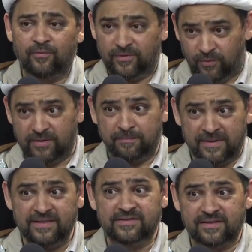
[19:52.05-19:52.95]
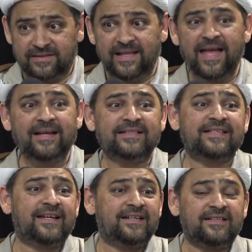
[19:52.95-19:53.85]
what it means to thank is
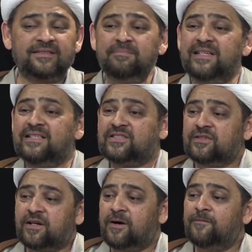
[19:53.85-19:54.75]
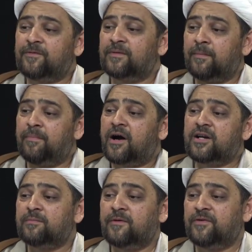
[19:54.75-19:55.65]
that it needs to come from the
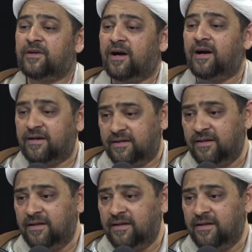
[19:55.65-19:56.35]
bottom of your heart.